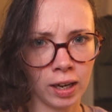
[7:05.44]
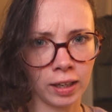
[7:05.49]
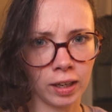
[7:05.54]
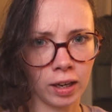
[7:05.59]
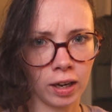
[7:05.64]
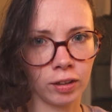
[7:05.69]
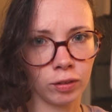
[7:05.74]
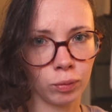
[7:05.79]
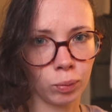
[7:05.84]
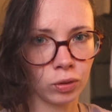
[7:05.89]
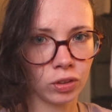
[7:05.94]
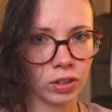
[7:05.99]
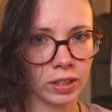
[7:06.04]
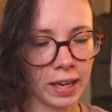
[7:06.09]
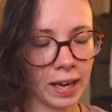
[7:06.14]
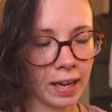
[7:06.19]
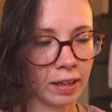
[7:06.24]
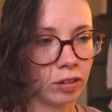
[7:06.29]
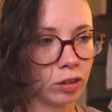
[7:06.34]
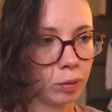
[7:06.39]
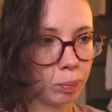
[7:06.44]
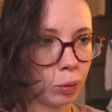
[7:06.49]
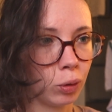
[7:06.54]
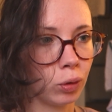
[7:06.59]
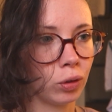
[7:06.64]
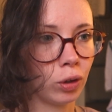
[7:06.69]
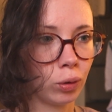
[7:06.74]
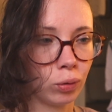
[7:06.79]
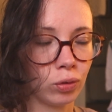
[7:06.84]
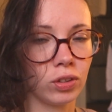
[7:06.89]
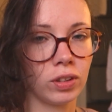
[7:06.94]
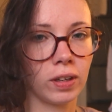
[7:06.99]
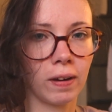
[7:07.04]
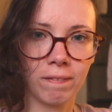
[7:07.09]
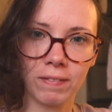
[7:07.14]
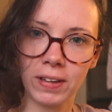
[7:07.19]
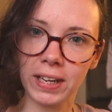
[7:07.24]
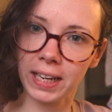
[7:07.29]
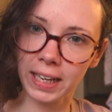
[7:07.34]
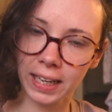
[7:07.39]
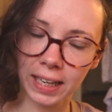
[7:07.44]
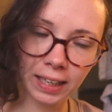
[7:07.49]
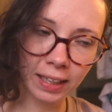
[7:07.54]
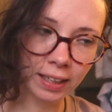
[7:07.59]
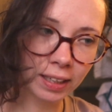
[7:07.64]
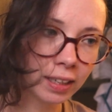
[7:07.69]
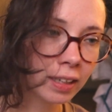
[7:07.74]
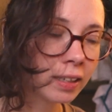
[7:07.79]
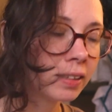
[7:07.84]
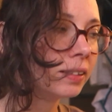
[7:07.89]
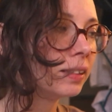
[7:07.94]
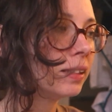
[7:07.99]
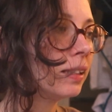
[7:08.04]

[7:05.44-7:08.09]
I kind of want to get to put those stuff in.